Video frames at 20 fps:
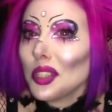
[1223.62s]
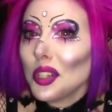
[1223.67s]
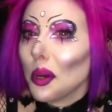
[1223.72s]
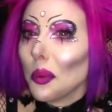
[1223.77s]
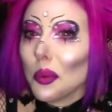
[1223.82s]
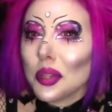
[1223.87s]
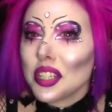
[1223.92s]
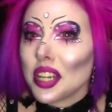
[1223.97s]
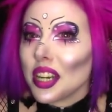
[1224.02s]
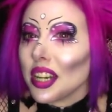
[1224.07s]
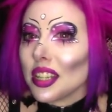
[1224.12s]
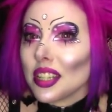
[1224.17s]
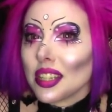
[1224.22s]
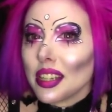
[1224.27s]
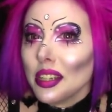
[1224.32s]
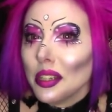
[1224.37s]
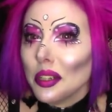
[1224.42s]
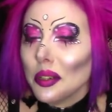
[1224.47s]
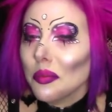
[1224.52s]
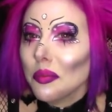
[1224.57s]
no one's going to
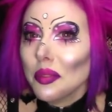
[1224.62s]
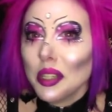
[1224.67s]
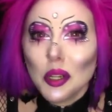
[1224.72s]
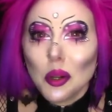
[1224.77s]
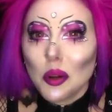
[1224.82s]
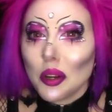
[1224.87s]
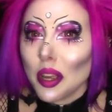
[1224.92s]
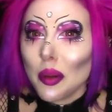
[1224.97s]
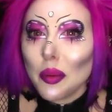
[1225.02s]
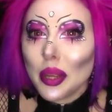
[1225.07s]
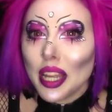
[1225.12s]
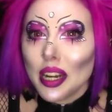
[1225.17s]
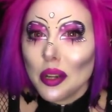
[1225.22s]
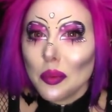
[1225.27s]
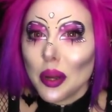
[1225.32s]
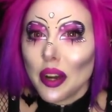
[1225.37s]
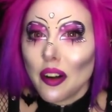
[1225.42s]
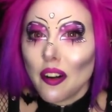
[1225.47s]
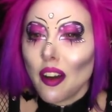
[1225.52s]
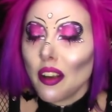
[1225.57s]
see you. You're not going
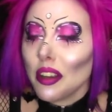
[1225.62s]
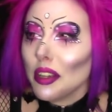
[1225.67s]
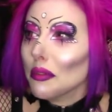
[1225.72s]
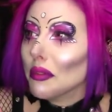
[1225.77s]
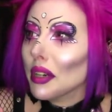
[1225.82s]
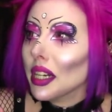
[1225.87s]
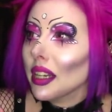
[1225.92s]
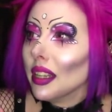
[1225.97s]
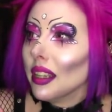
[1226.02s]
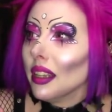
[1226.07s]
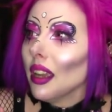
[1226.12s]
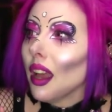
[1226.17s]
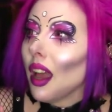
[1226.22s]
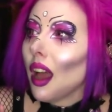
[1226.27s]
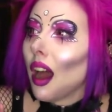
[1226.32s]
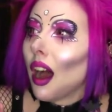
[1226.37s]
anywhere, are you, really?